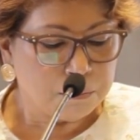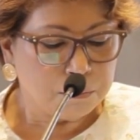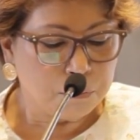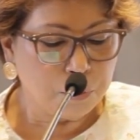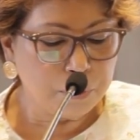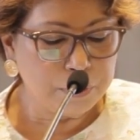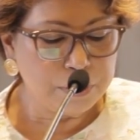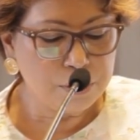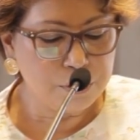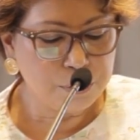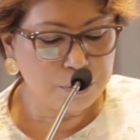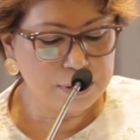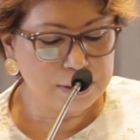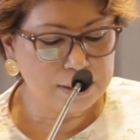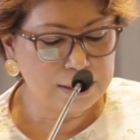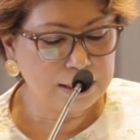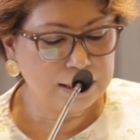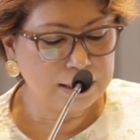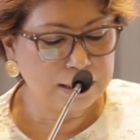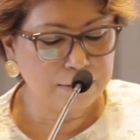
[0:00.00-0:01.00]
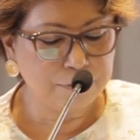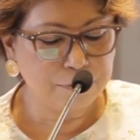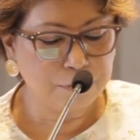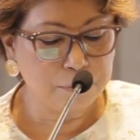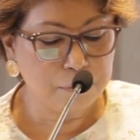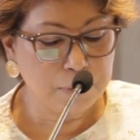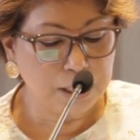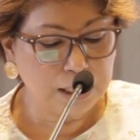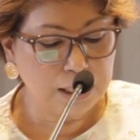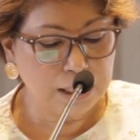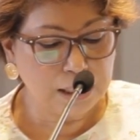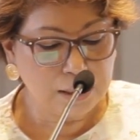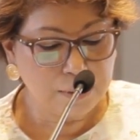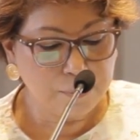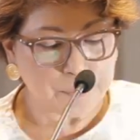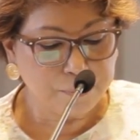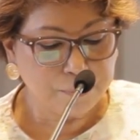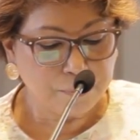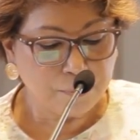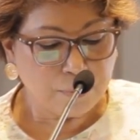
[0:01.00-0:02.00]
More interestingly for
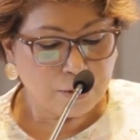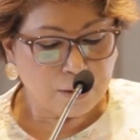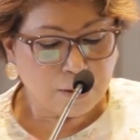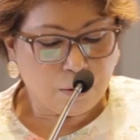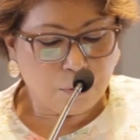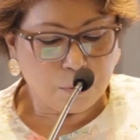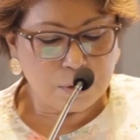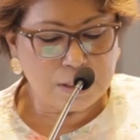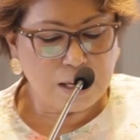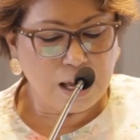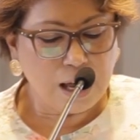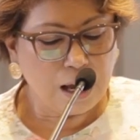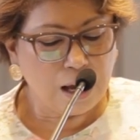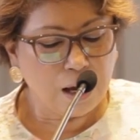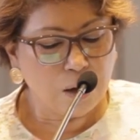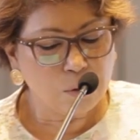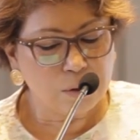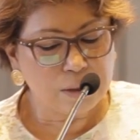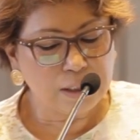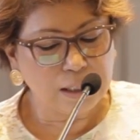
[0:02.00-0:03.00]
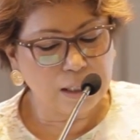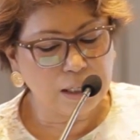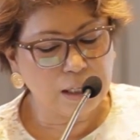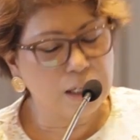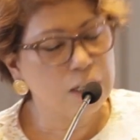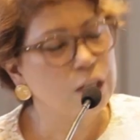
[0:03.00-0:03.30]
me, was how the